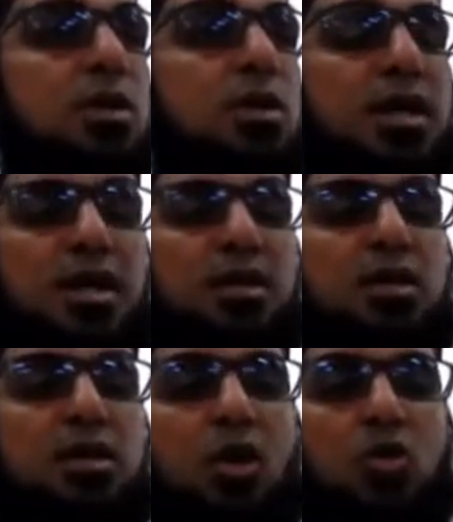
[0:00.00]

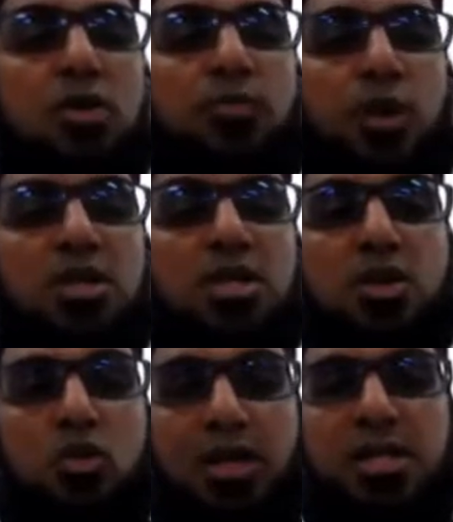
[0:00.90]
Again, the only point they
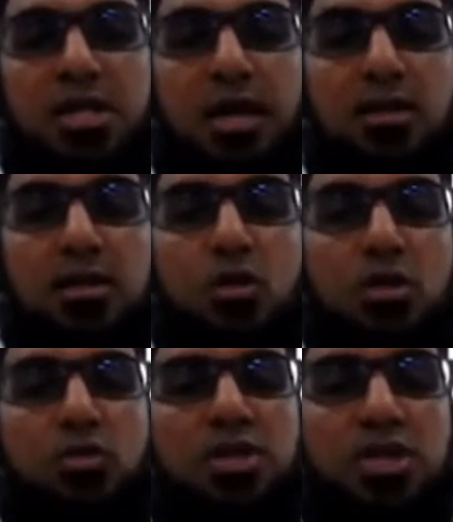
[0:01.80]
don't understand it, the
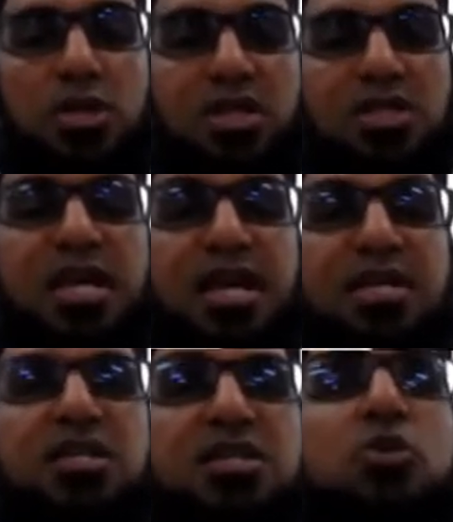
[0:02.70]
only reason they don't understand
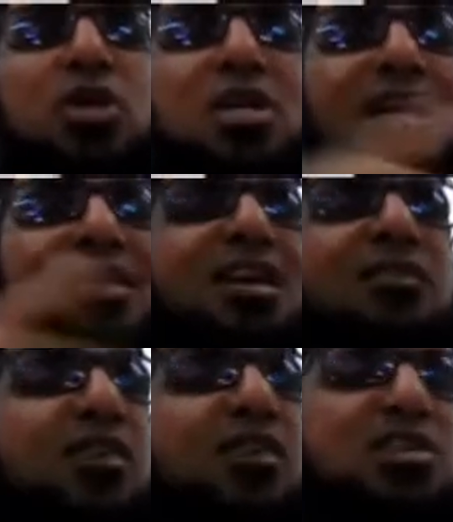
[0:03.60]
it is they're looking at
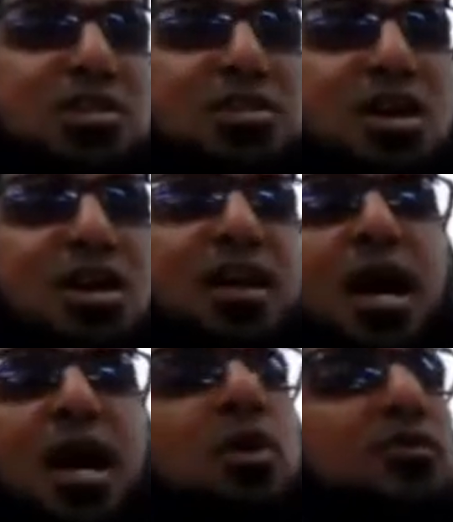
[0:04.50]
10 versions, like
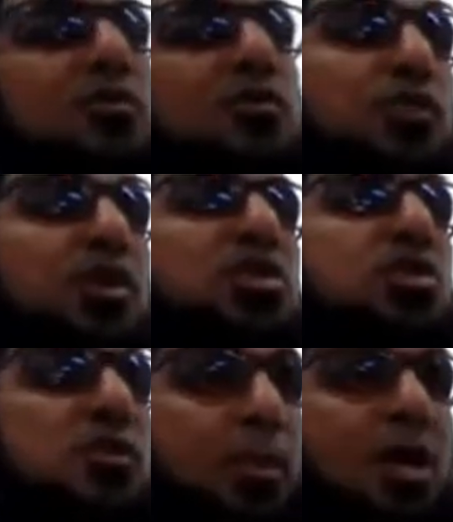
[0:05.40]
how you have different versions
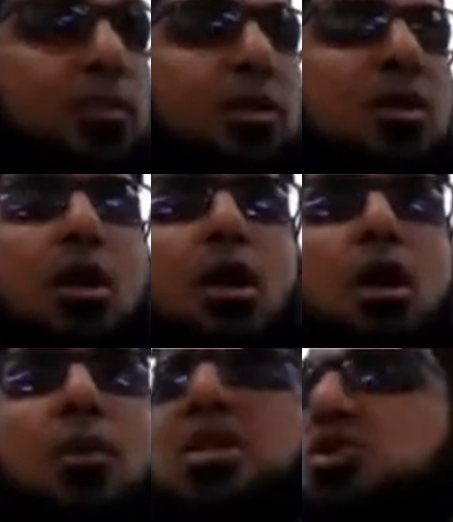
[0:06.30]
of the Bible.
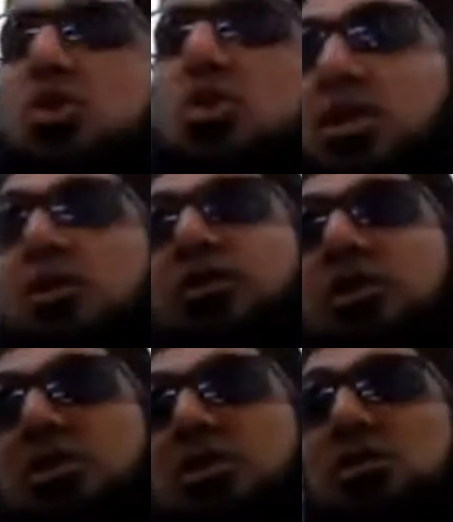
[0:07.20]
But it's not 10
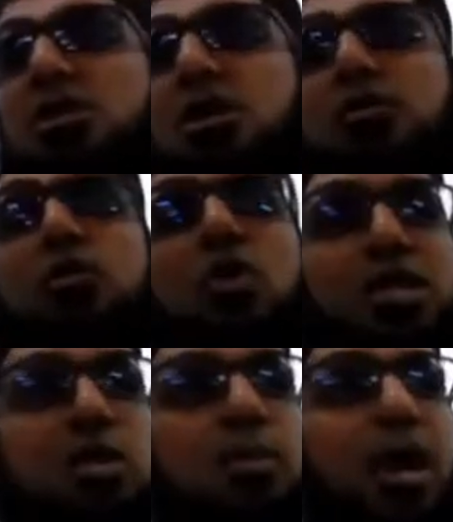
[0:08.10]
versions. If you look
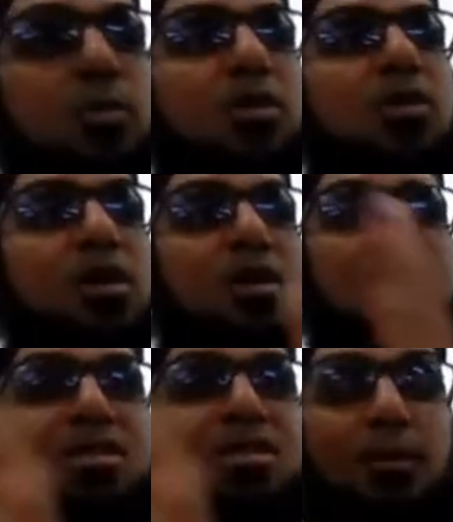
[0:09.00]
at the Bible,
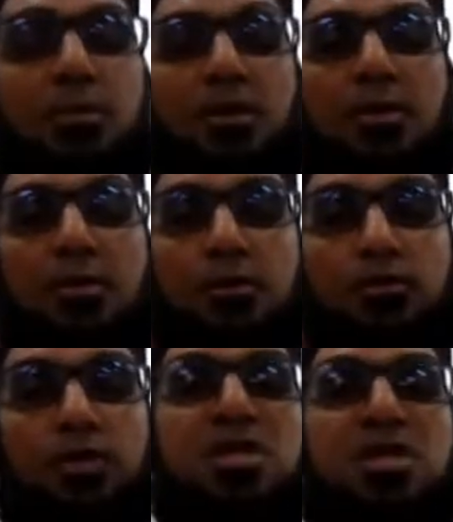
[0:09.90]
some
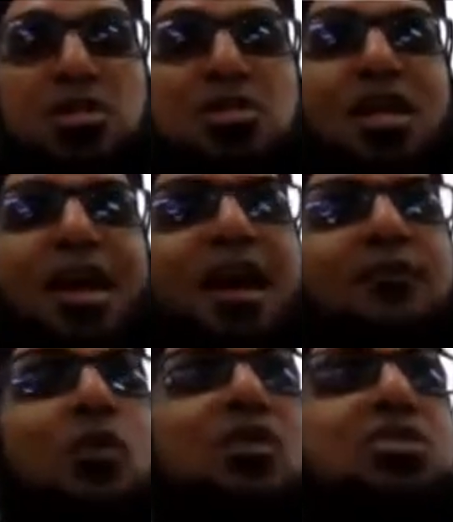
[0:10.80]
versions
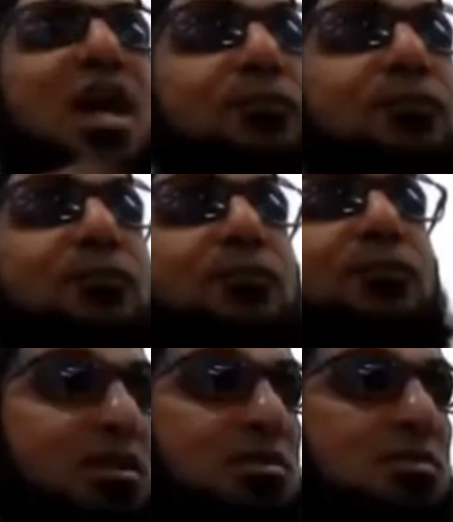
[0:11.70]
have more chapters than
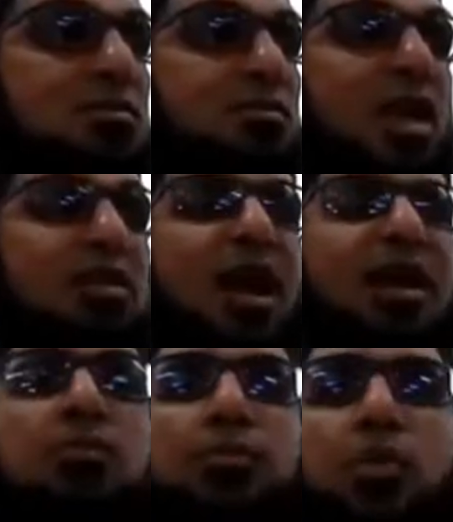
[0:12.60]
others.
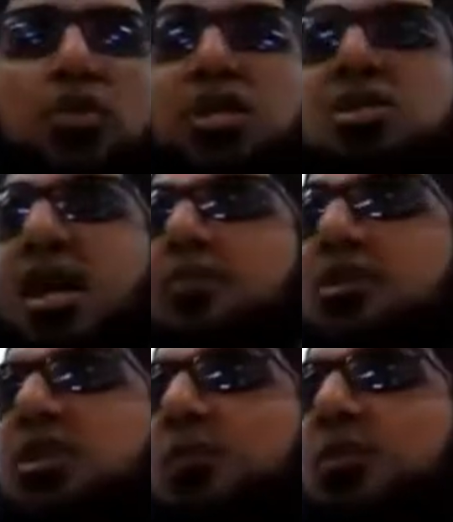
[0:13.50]
Entire books and
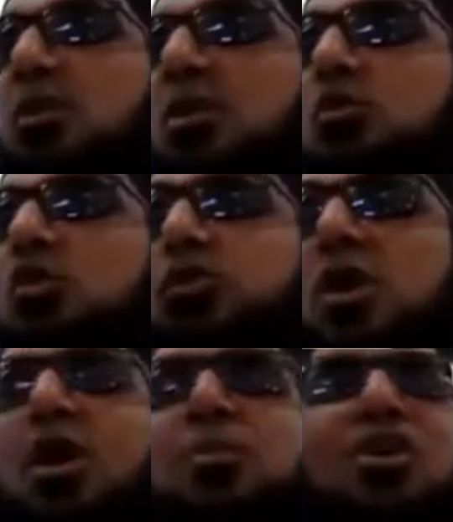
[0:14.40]
chapters have been removed
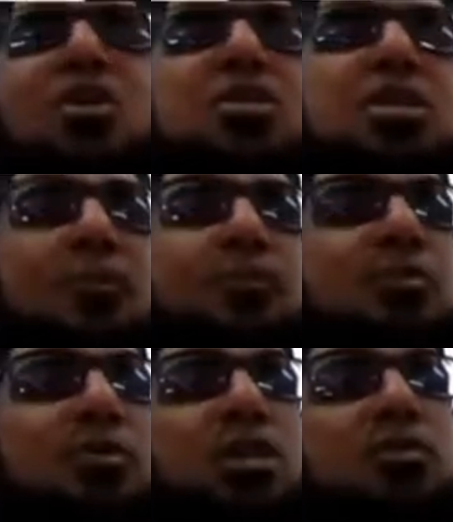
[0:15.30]
because some
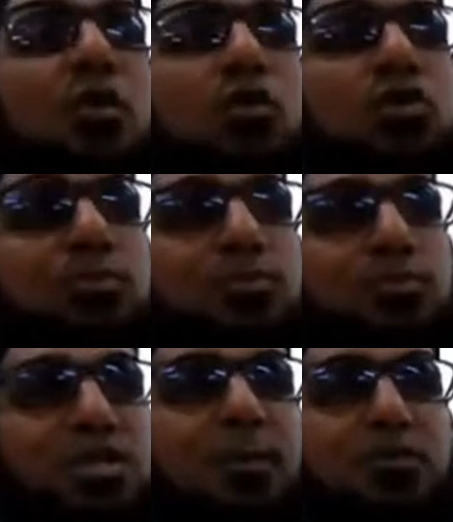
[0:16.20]
people believe those
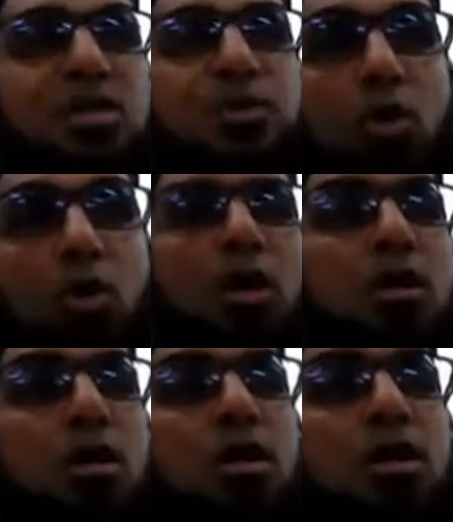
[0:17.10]
chapters
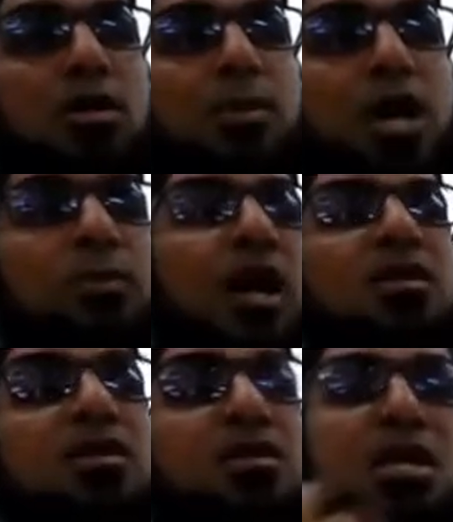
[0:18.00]
belong in the Bible,
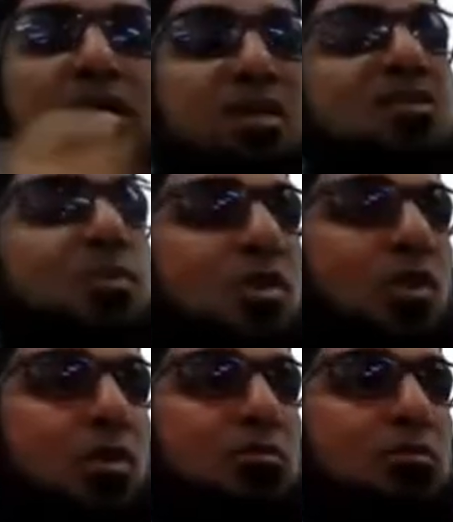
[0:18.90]
others say it doesn't
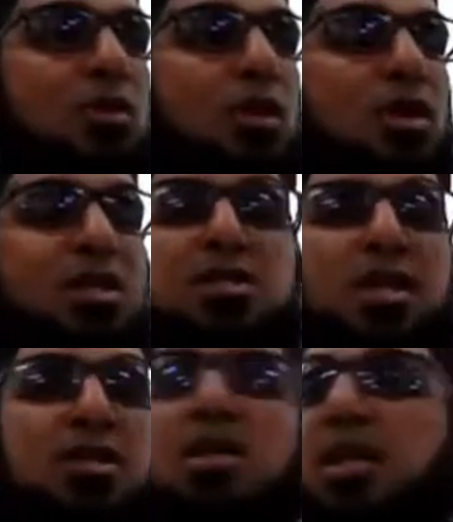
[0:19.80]
belong. There's
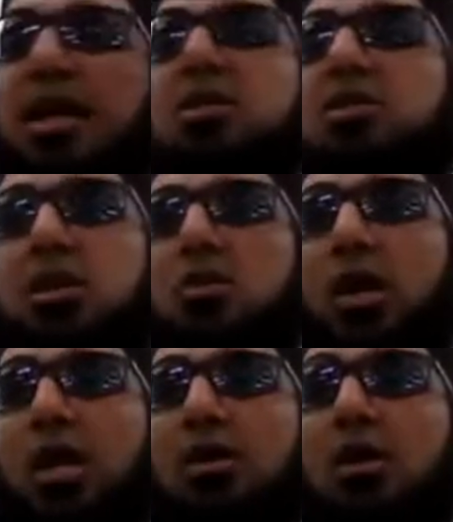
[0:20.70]
nothing like this in the
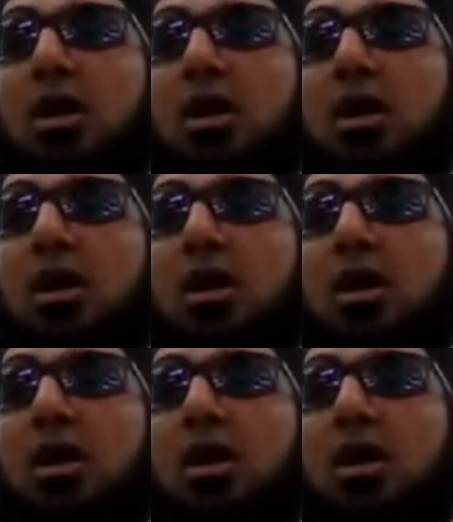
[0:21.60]
Quran.